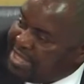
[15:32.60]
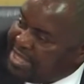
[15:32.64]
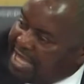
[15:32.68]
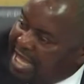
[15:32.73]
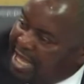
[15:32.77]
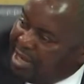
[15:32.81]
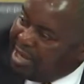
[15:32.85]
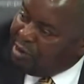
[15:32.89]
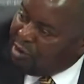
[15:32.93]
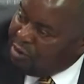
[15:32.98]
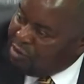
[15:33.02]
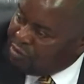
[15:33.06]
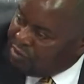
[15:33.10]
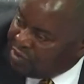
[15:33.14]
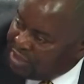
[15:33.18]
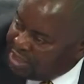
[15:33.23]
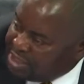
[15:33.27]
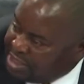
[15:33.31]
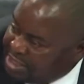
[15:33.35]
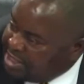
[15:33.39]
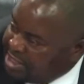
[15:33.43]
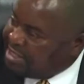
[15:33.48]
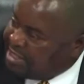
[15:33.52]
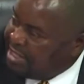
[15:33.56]
their
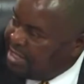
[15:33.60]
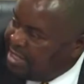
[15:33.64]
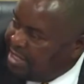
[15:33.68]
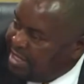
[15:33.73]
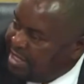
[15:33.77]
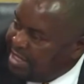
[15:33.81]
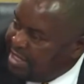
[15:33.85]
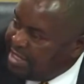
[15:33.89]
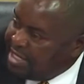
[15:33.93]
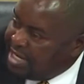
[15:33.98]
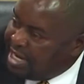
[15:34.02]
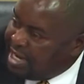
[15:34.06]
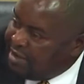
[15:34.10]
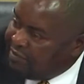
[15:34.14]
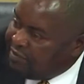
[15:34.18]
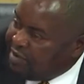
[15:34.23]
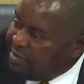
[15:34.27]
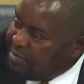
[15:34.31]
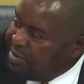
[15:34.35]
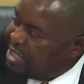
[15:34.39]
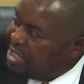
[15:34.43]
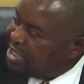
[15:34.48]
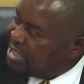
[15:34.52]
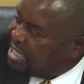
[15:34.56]
loans, the
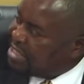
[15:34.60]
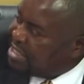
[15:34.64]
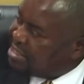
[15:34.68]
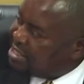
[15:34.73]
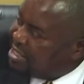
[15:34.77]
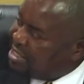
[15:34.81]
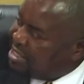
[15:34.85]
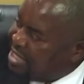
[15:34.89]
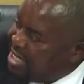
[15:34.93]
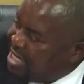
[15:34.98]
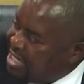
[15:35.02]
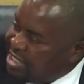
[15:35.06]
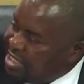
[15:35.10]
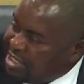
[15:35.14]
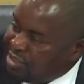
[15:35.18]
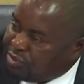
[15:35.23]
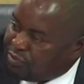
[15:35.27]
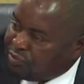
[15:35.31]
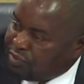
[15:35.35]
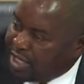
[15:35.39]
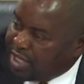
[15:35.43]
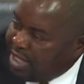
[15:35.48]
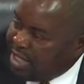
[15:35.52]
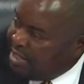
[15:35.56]
government has leaned
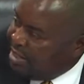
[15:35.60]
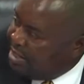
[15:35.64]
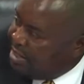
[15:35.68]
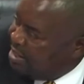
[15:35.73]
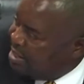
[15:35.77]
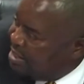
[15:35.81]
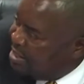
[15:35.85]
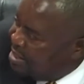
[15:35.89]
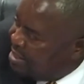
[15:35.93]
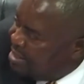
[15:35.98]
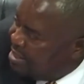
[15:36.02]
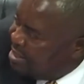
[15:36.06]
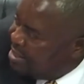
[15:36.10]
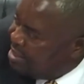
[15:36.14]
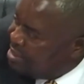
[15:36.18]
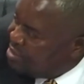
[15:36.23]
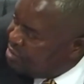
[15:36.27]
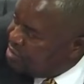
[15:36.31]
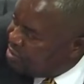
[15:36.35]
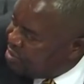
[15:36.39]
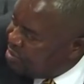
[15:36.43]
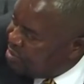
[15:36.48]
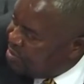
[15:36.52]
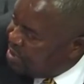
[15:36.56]
to the
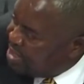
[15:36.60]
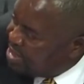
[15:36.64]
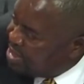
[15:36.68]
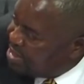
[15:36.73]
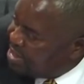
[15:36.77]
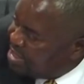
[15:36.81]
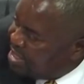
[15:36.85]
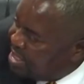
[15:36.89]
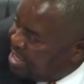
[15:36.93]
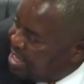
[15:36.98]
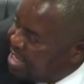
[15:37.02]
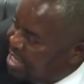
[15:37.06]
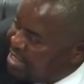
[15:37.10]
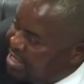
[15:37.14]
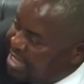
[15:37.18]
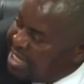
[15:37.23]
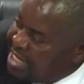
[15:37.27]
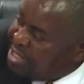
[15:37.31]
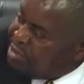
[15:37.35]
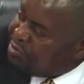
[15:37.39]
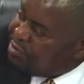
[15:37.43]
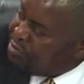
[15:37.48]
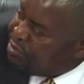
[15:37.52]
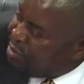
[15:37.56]
documents. Then
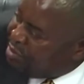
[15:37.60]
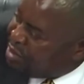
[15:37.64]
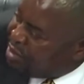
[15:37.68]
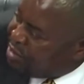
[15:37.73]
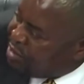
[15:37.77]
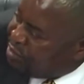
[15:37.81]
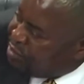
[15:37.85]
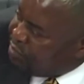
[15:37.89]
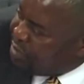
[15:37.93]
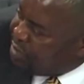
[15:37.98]
you don't do